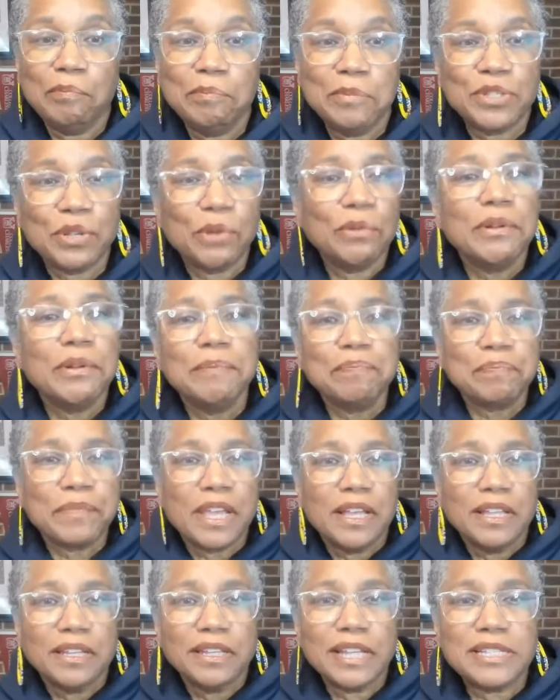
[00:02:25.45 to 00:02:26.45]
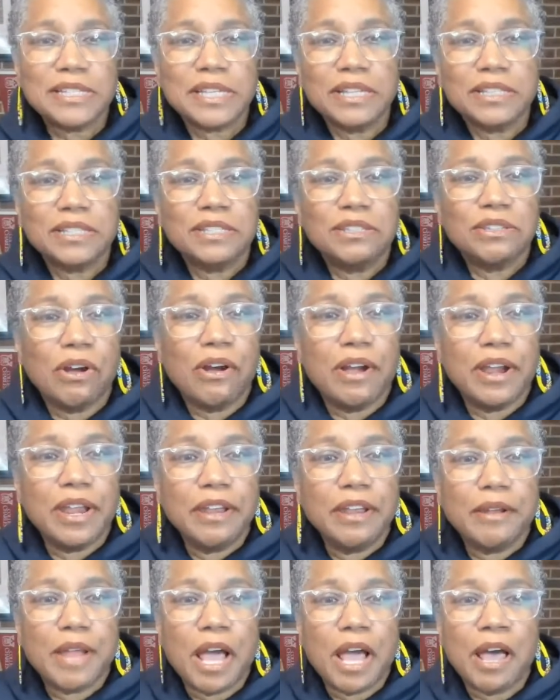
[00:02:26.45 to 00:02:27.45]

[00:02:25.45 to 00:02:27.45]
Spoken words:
So let's get started.